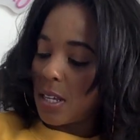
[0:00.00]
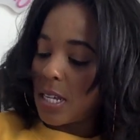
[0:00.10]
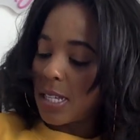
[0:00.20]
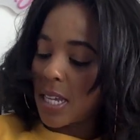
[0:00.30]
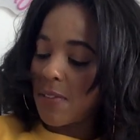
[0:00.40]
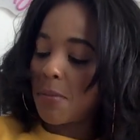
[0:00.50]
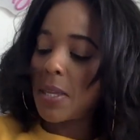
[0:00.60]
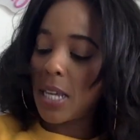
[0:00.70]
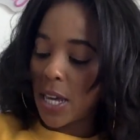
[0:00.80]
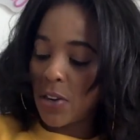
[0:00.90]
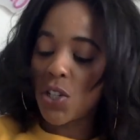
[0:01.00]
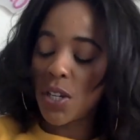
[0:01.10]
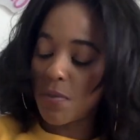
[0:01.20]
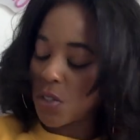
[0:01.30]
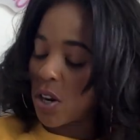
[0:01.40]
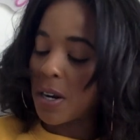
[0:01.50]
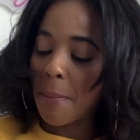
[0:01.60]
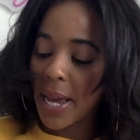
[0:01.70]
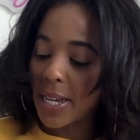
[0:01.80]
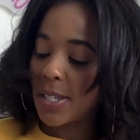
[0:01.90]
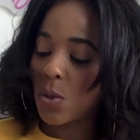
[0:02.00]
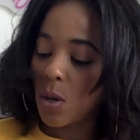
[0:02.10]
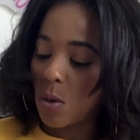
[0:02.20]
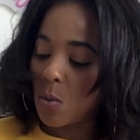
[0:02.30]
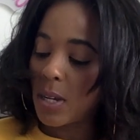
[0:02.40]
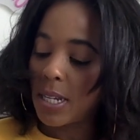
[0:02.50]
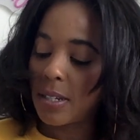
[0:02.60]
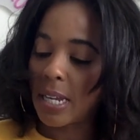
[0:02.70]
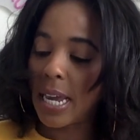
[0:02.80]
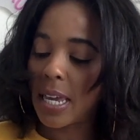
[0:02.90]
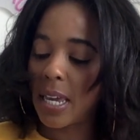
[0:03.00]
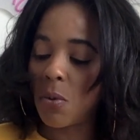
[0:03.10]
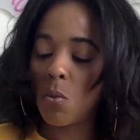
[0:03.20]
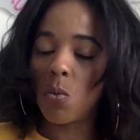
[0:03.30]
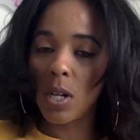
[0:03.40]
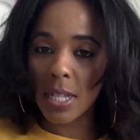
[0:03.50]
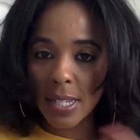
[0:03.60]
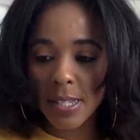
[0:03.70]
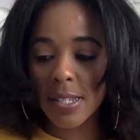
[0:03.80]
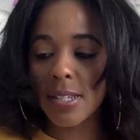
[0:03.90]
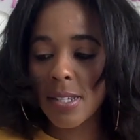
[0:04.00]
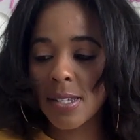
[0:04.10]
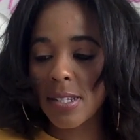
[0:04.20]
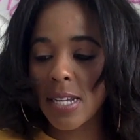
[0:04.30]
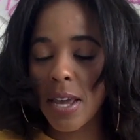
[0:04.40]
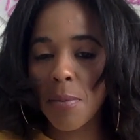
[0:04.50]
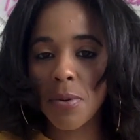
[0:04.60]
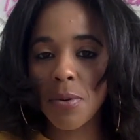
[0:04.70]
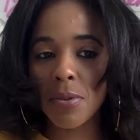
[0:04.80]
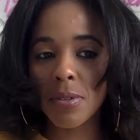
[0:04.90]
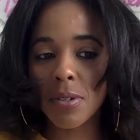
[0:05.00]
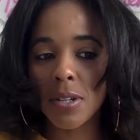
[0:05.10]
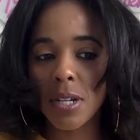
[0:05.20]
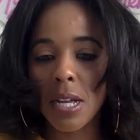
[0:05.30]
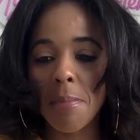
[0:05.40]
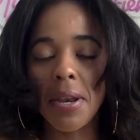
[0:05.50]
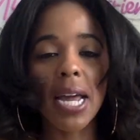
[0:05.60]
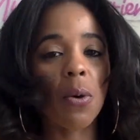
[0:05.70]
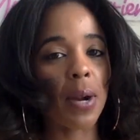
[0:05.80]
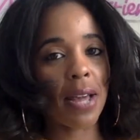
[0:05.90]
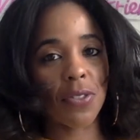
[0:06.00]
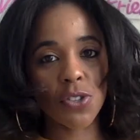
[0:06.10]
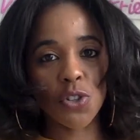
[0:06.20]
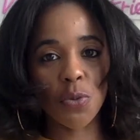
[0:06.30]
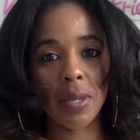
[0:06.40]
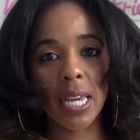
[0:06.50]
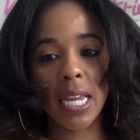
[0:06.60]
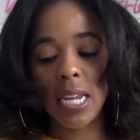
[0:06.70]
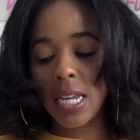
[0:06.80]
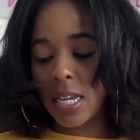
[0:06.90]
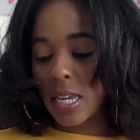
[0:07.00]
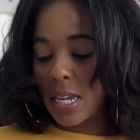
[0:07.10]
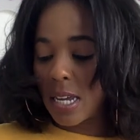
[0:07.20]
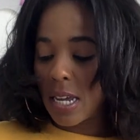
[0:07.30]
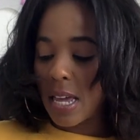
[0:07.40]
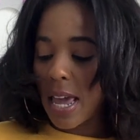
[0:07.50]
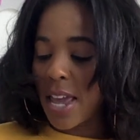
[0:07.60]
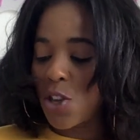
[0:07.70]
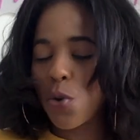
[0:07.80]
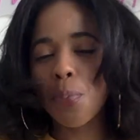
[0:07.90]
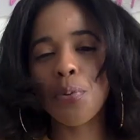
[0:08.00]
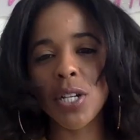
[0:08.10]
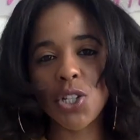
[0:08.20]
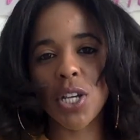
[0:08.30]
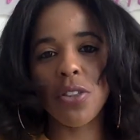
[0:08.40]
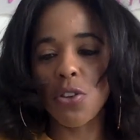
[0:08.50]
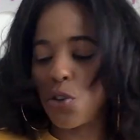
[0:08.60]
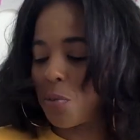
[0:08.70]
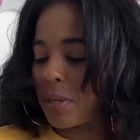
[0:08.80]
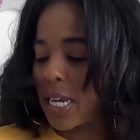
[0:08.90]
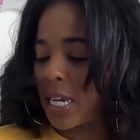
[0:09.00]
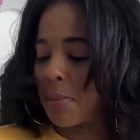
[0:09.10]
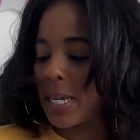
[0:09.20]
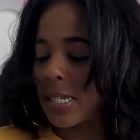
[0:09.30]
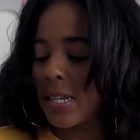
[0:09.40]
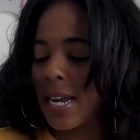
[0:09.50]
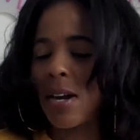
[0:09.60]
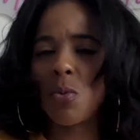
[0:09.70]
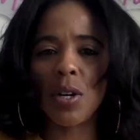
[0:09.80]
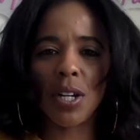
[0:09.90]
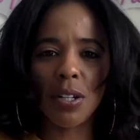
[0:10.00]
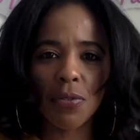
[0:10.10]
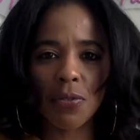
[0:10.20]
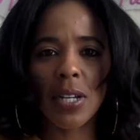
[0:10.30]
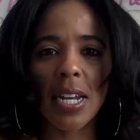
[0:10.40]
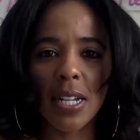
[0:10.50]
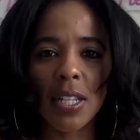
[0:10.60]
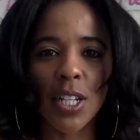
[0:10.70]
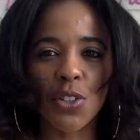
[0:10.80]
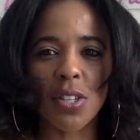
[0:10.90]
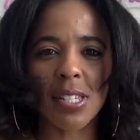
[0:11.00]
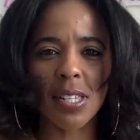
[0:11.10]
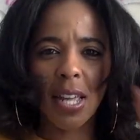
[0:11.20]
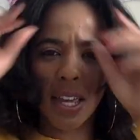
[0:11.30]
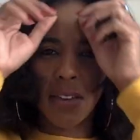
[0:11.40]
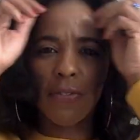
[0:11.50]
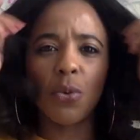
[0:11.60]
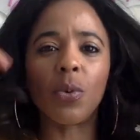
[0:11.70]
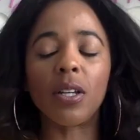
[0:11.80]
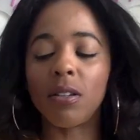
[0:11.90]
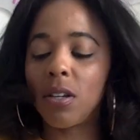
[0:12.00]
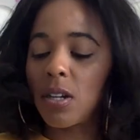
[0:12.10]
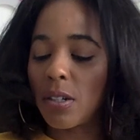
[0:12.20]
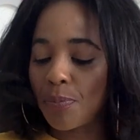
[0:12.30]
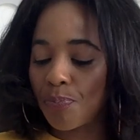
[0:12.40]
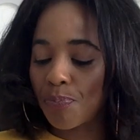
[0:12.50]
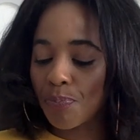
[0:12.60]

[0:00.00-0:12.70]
it's giving me the energy of starting back at square one. Like, it was stable, but now we're at this new beginning. And you appreciate the new beginning because now we've kind of cleared the slate, if you will, you know?